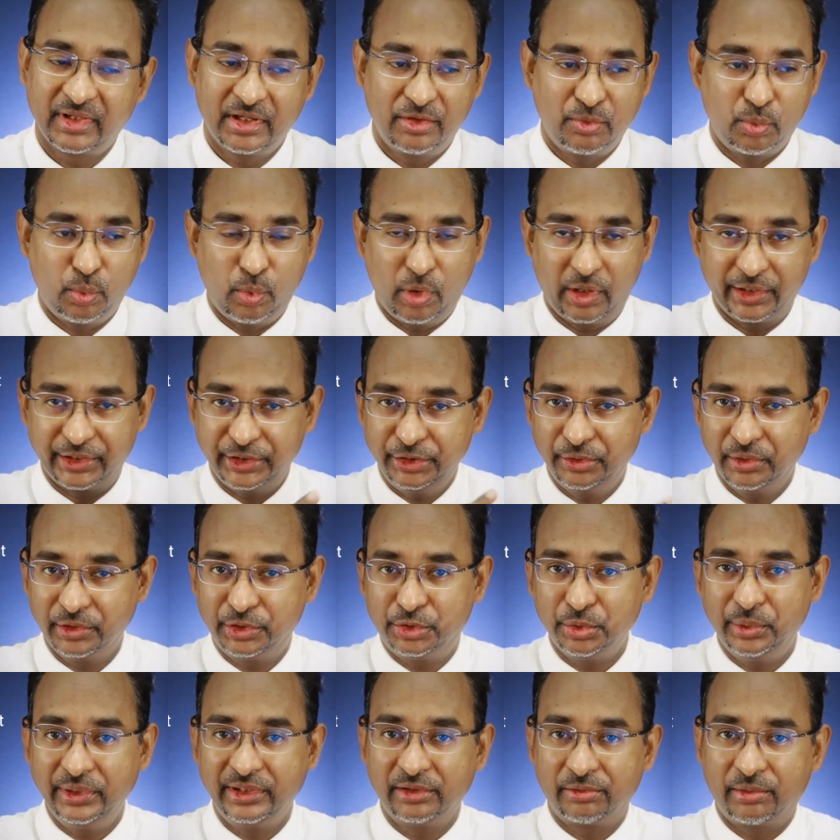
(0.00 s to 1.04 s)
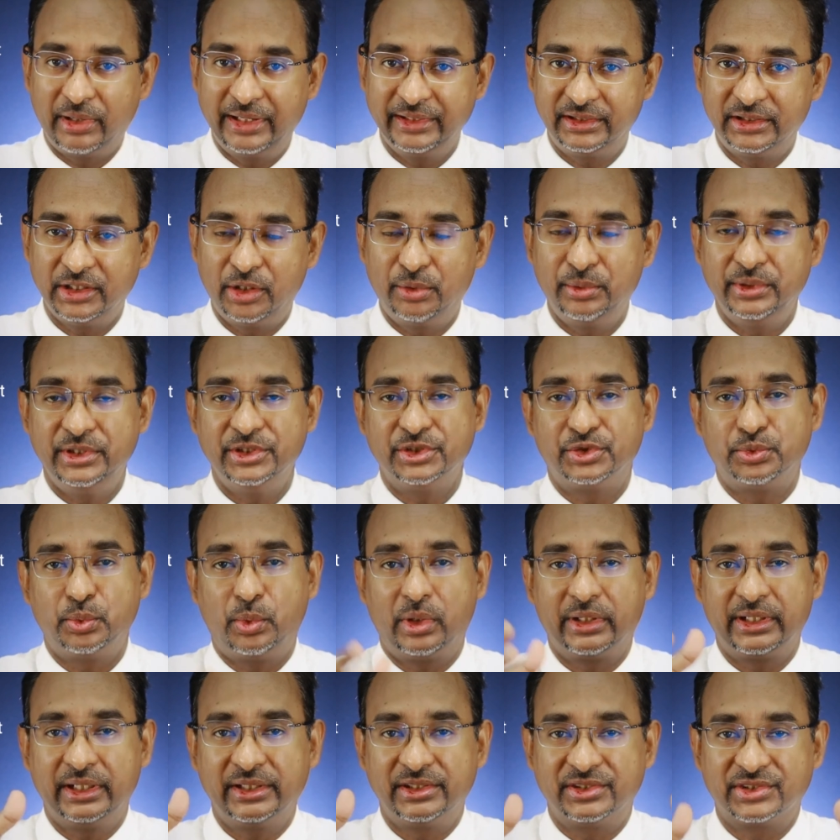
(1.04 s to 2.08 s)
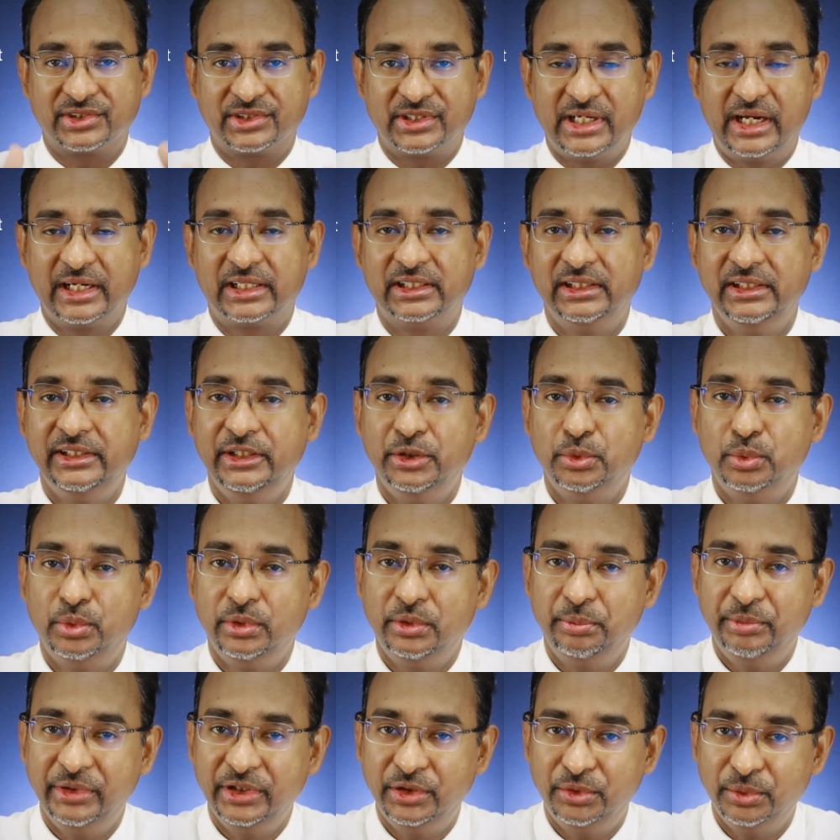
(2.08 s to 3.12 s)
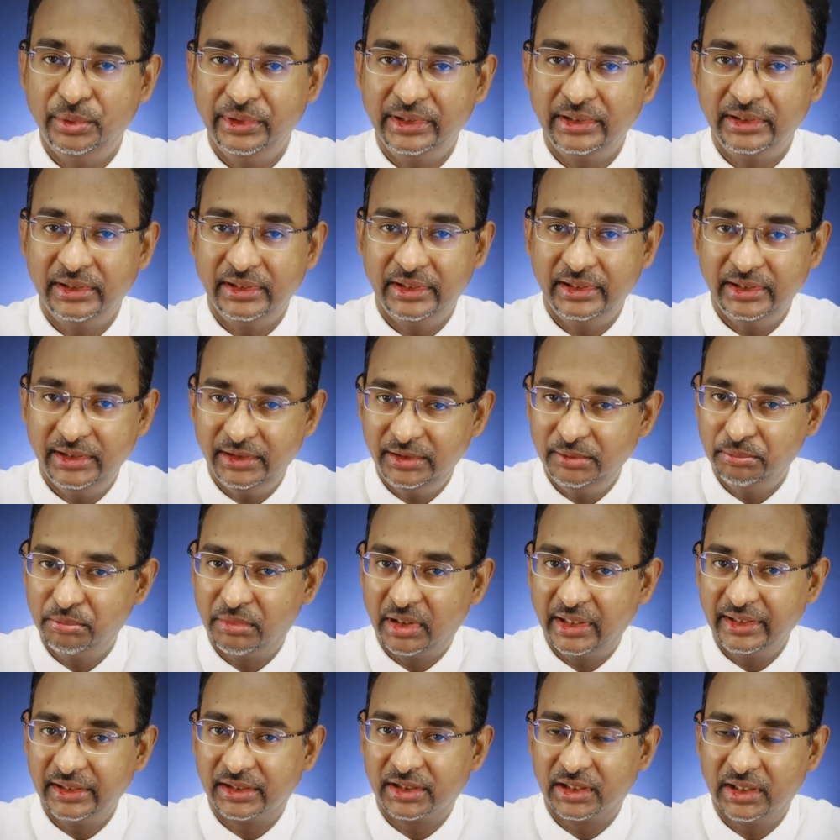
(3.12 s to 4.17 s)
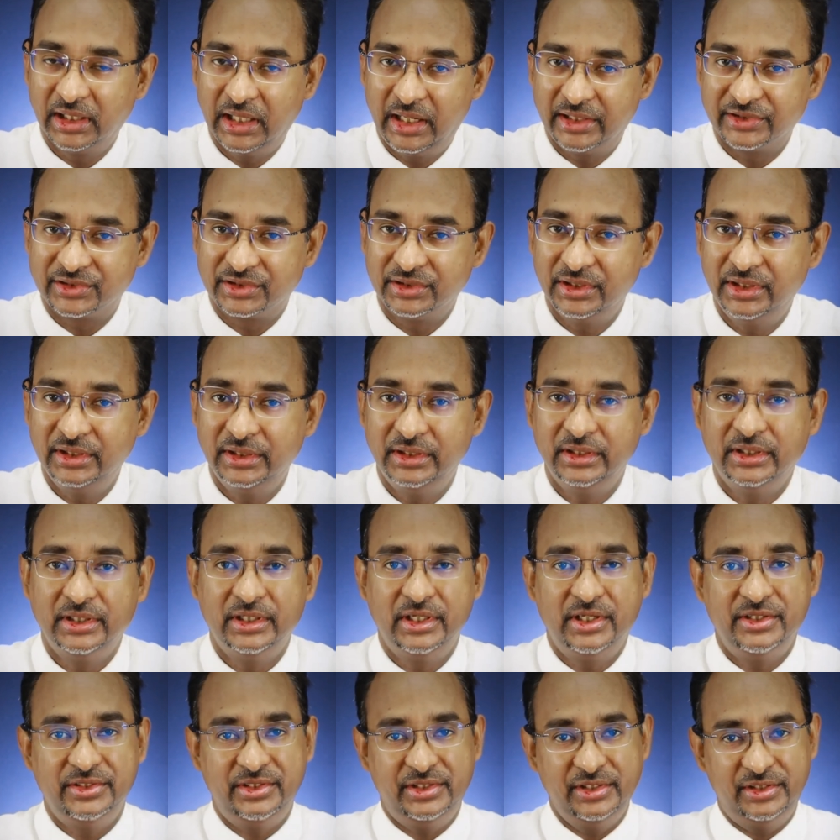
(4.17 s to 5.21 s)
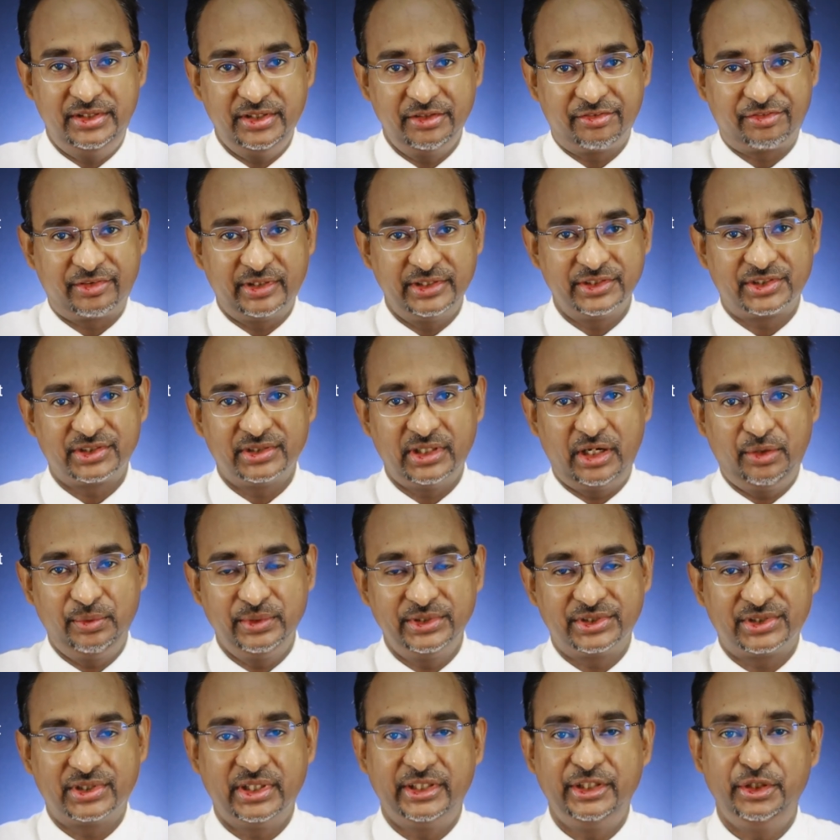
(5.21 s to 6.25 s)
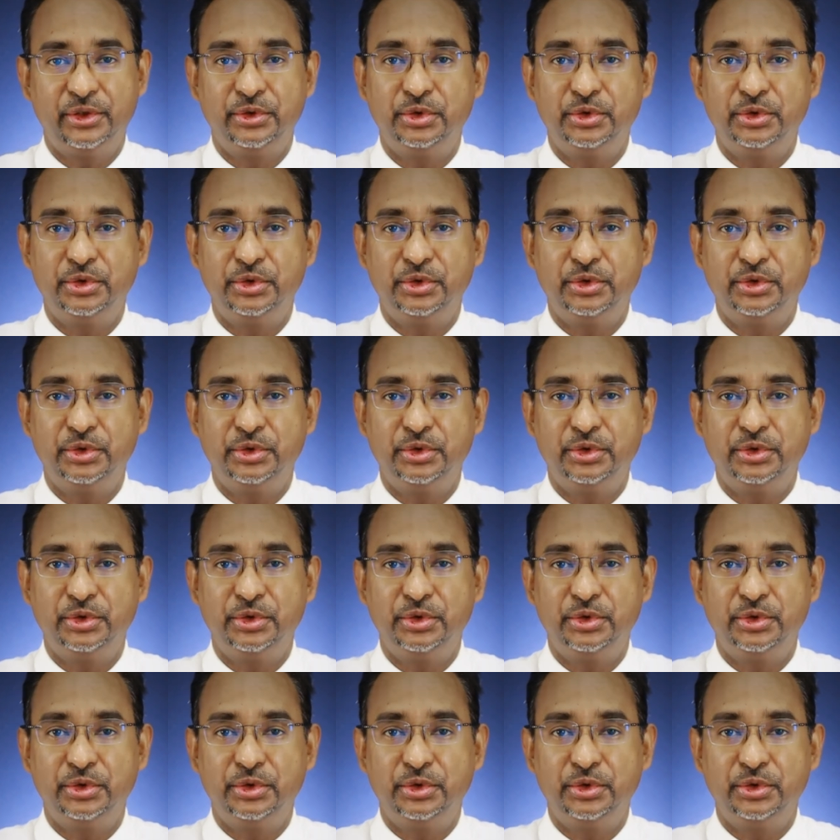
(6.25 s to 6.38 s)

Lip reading: What you're doing right now is what exactly you would be doing in my class. The difference now is that you're